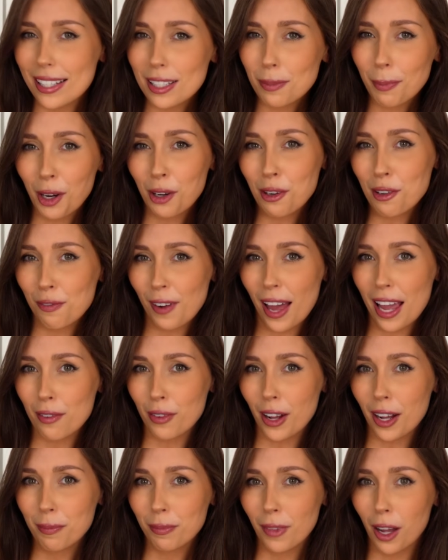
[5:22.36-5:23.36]
it's my only
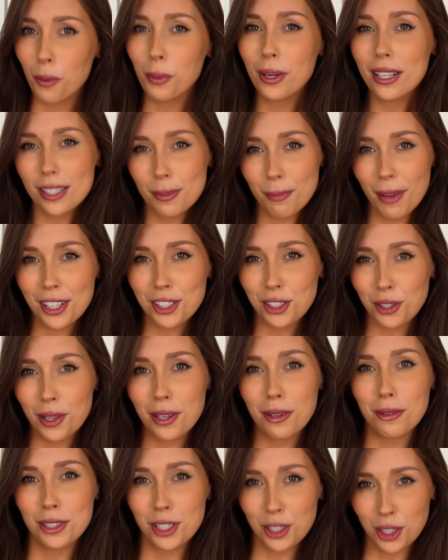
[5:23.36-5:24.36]
flavor, I wanted to make sure
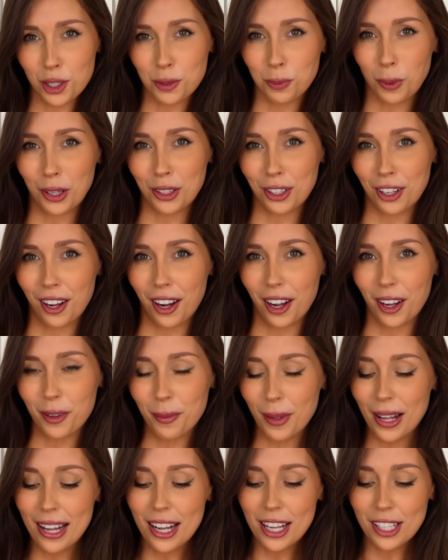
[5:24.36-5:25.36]
that it was a good one, you
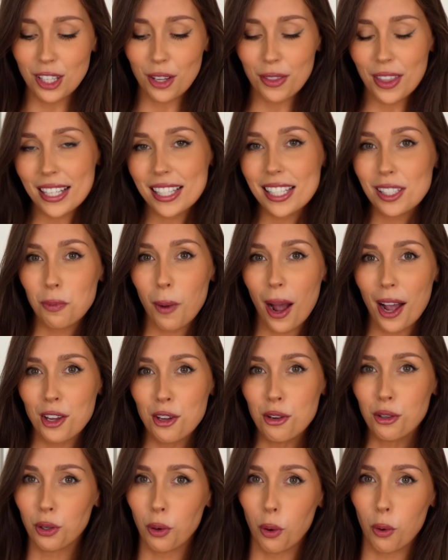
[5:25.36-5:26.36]
know? So this is where
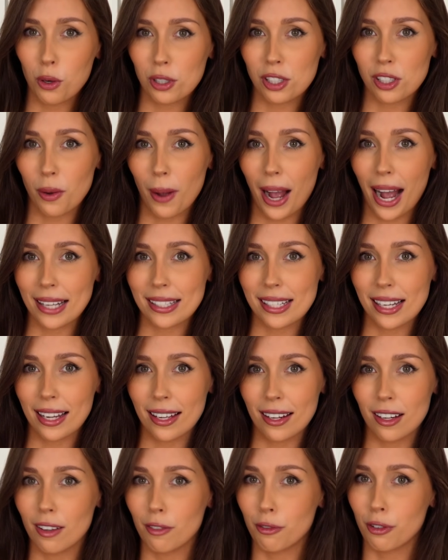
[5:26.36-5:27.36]
you could also add
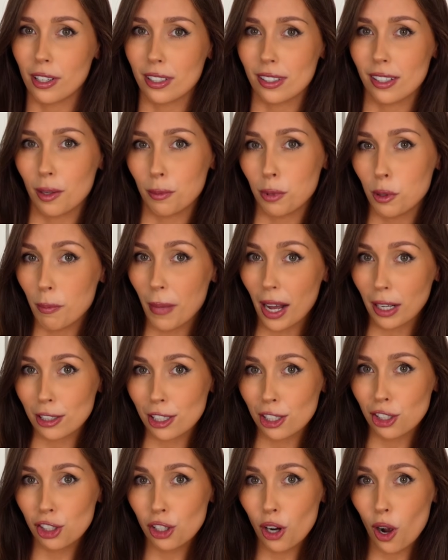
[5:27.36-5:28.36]
in, for example,
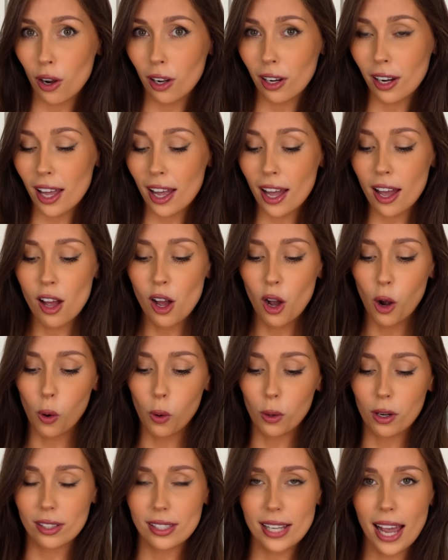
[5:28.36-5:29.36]
melted chocolate
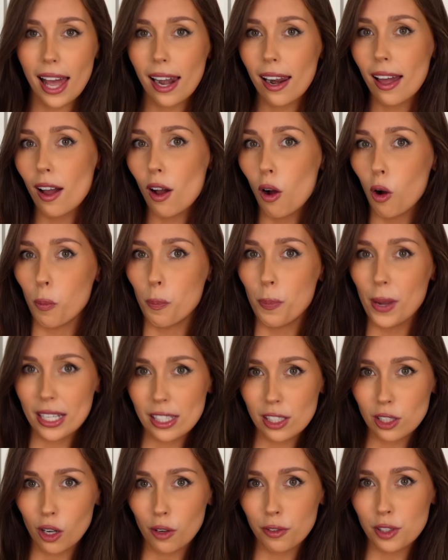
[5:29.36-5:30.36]
or Nutella or
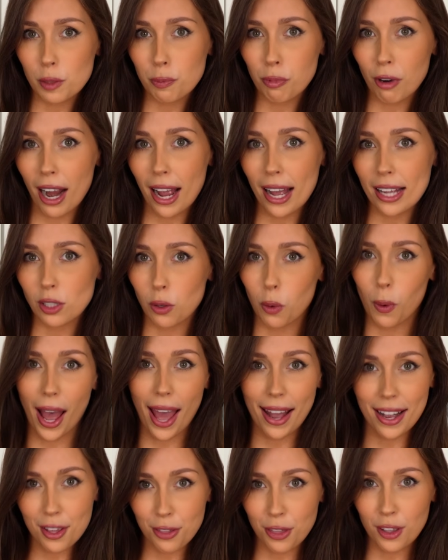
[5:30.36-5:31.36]
Biscoff spread or
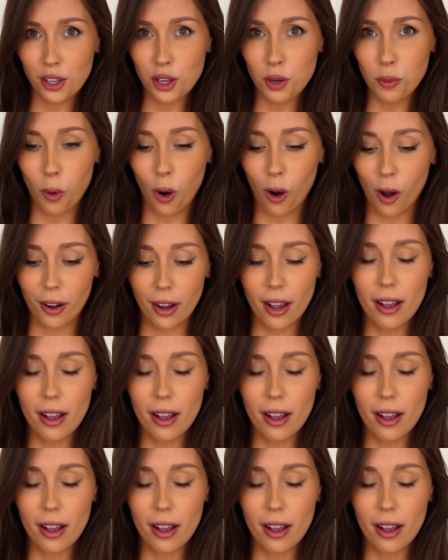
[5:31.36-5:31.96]
anything you want.